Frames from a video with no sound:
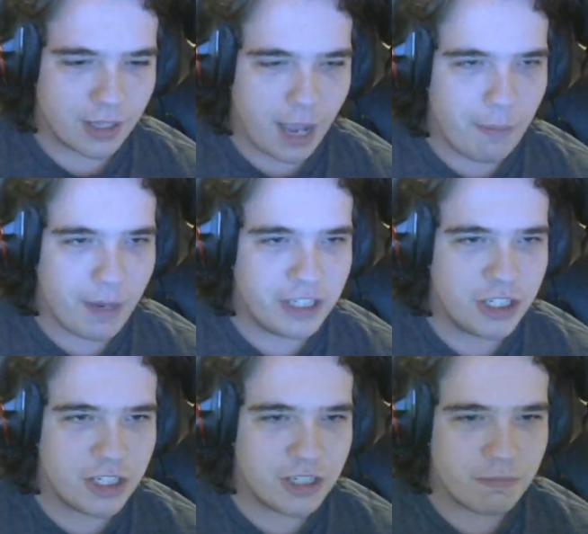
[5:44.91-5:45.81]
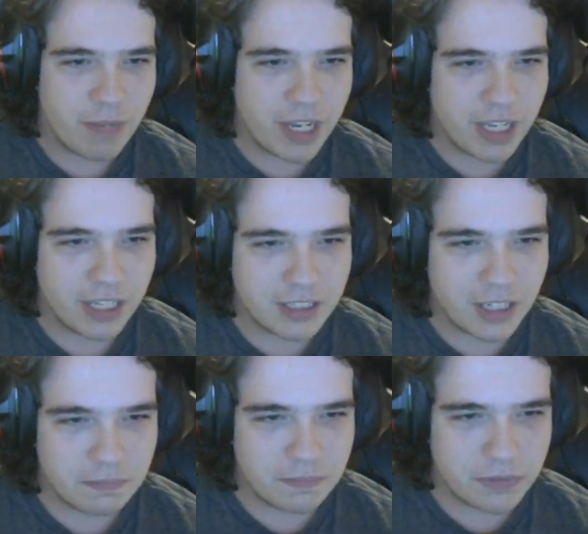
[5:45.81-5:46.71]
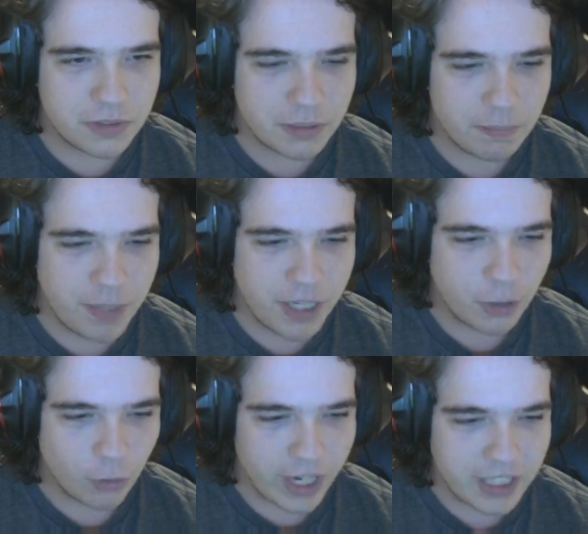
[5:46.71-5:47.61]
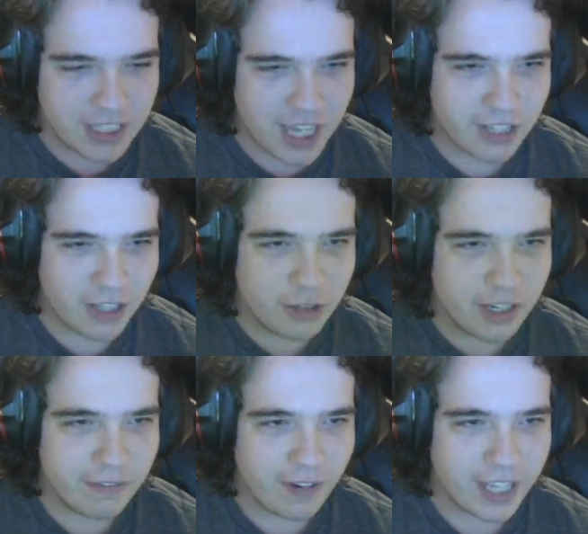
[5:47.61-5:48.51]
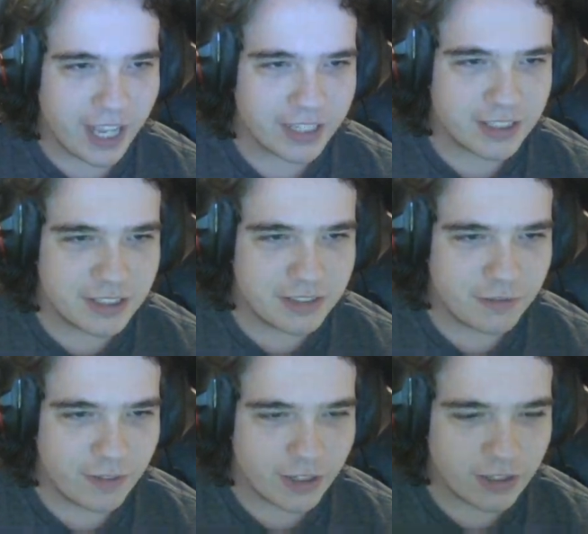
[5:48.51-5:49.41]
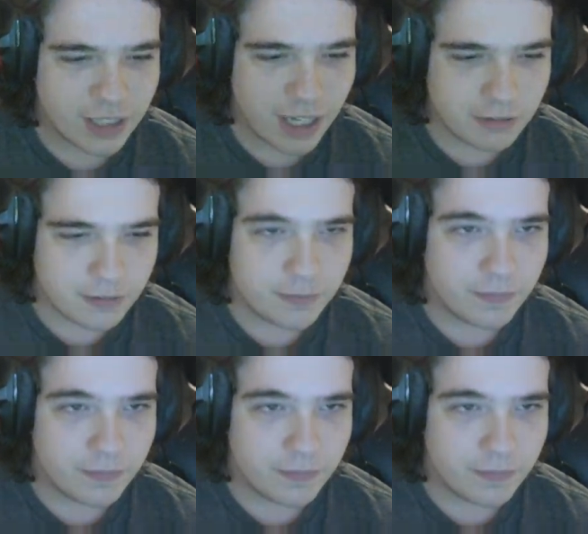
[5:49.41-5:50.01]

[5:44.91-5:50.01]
I might just make it be a grain silo if I can't figure this out.